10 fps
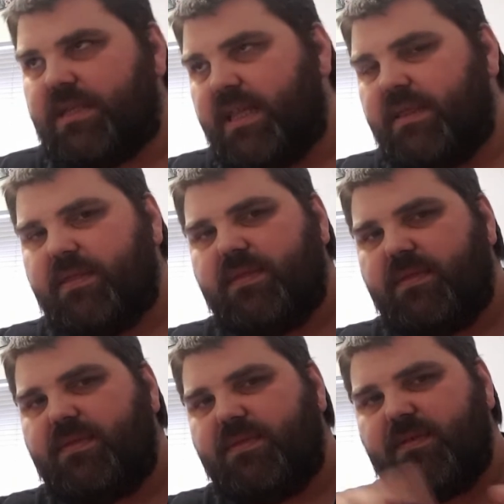Then
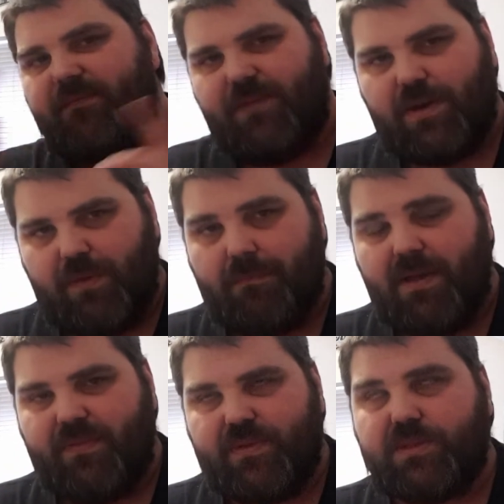the following
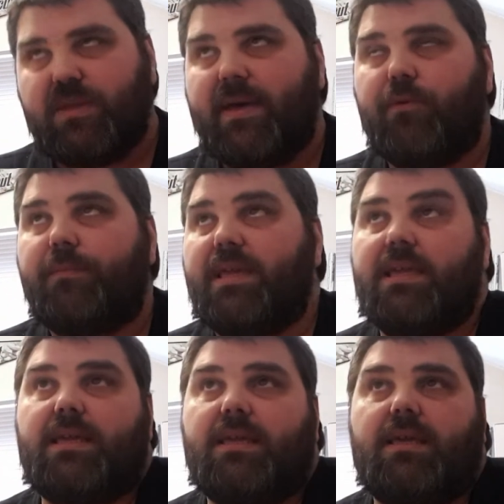month, so that will
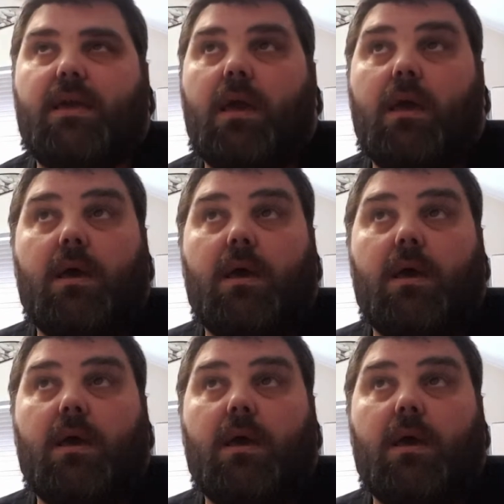be